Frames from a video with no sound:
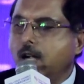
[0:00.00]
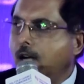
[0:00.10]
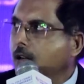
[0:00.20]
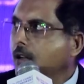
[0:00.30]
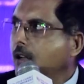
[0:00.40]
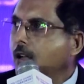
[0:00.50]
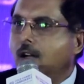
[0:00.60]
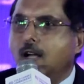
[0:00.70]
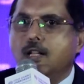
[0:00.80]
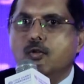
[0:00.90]
And
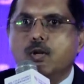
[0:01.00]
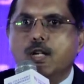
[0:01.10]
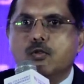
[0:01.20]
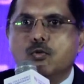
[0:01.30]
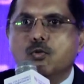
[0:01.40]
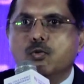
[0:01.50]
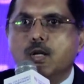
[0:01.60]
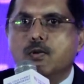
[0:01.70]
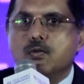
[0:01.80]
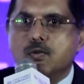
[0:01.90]
today, in all
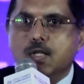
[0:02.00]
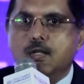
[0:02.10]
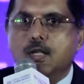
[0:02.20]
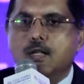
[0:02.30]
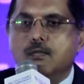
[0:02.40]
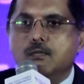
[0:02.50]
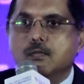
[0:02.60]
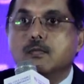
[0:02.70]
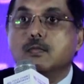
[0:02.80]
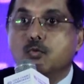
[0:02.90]
sense, Air India is the
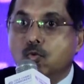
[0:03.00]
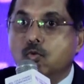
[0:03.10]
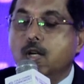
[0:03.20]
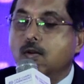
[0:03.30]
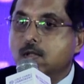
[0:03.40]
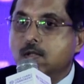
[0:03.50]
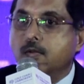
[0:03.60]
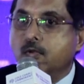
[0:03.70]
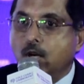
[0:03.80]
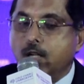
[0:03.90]
one which we are talking
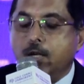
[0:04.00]
about